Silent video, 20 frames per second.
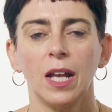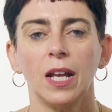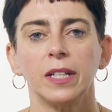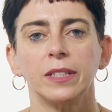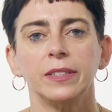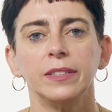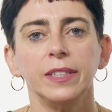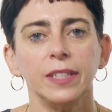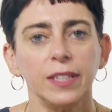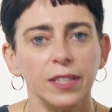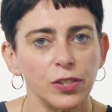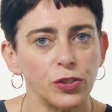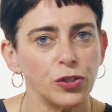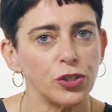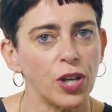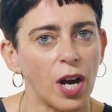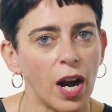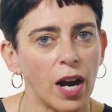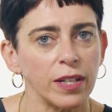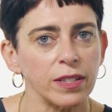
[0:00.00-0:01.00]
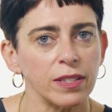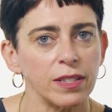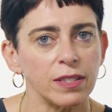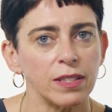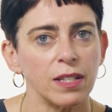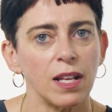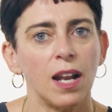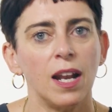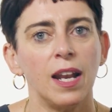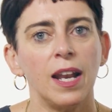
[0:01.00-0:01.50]
These charts
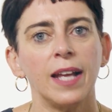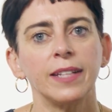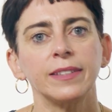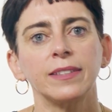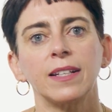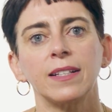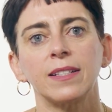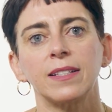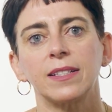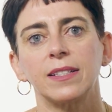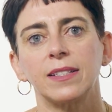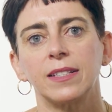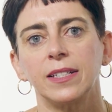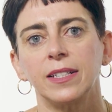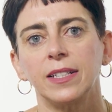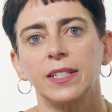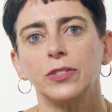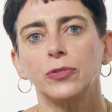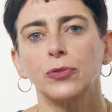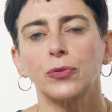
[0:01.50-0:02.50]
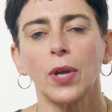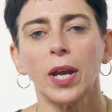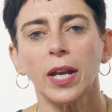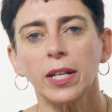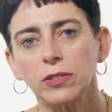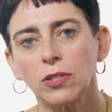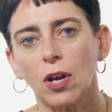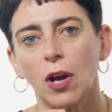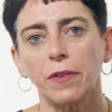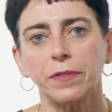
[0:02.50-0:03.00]
let us see
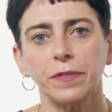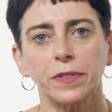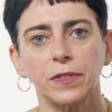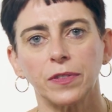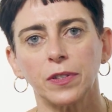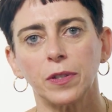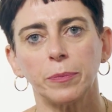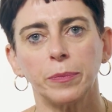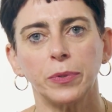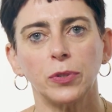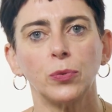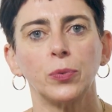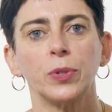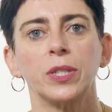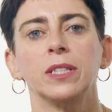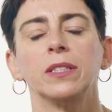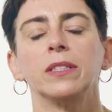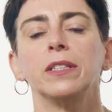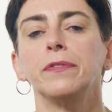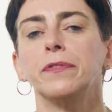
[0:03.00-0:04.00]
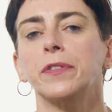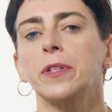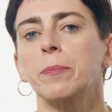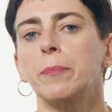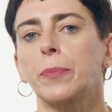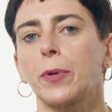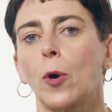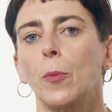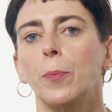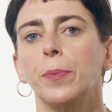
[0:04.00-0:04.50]
trade-offs between different
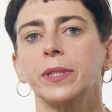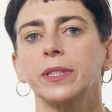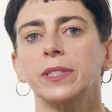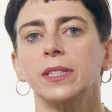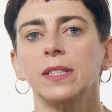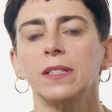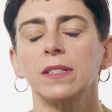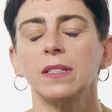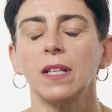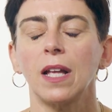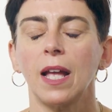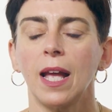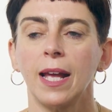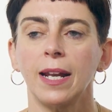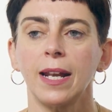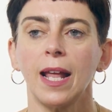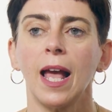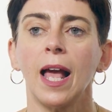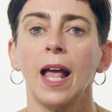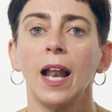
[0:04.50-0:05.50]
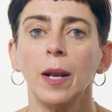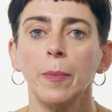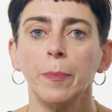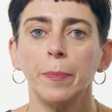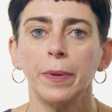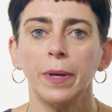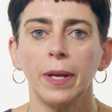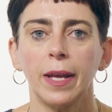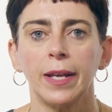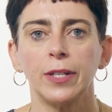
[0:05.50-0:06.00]
properties and
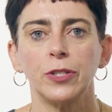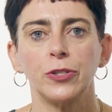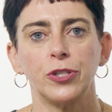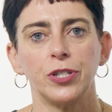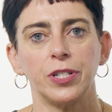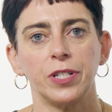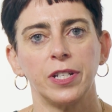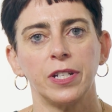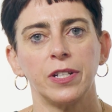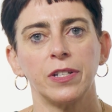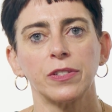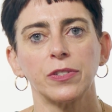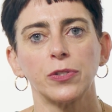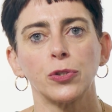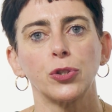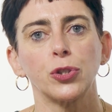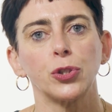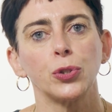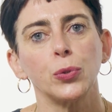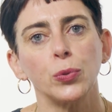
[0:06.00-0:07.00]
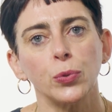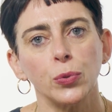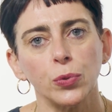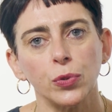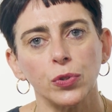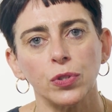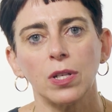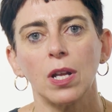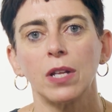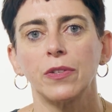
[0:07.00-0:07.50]
help engineers
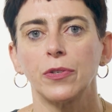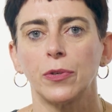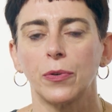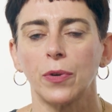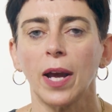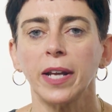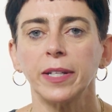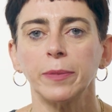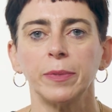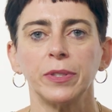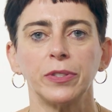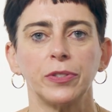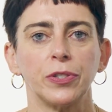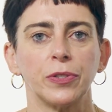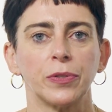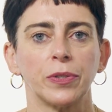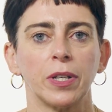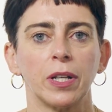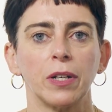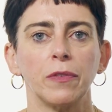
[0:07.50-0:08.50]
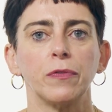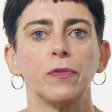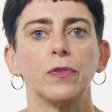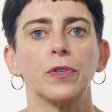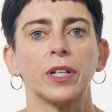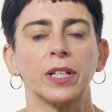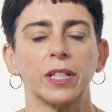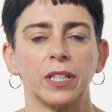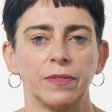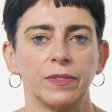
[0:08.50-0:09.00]
choose the right material
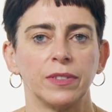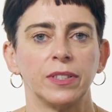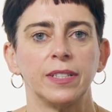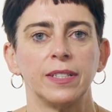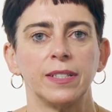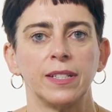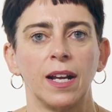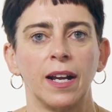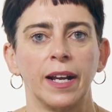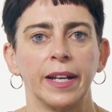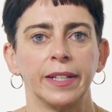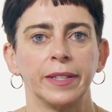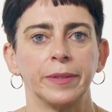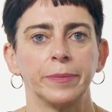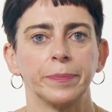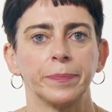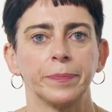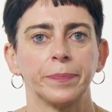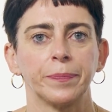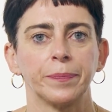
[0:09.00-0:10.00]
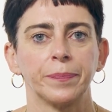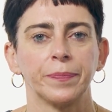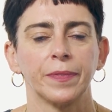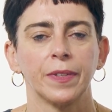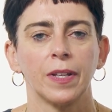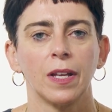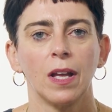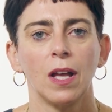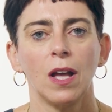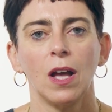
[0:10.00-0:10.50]
for a given design.
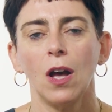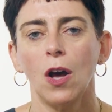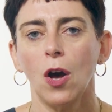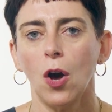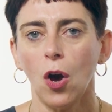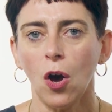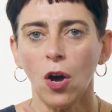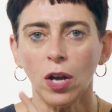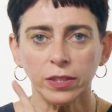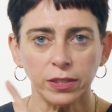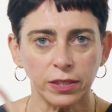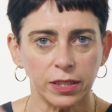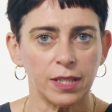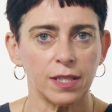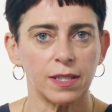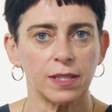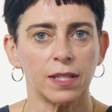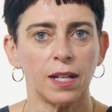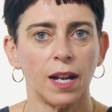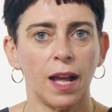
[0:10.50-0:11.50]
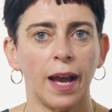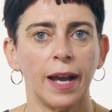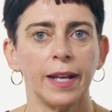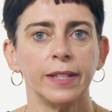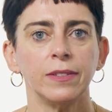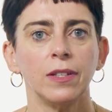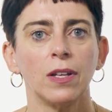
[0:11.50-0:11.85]
On this slide,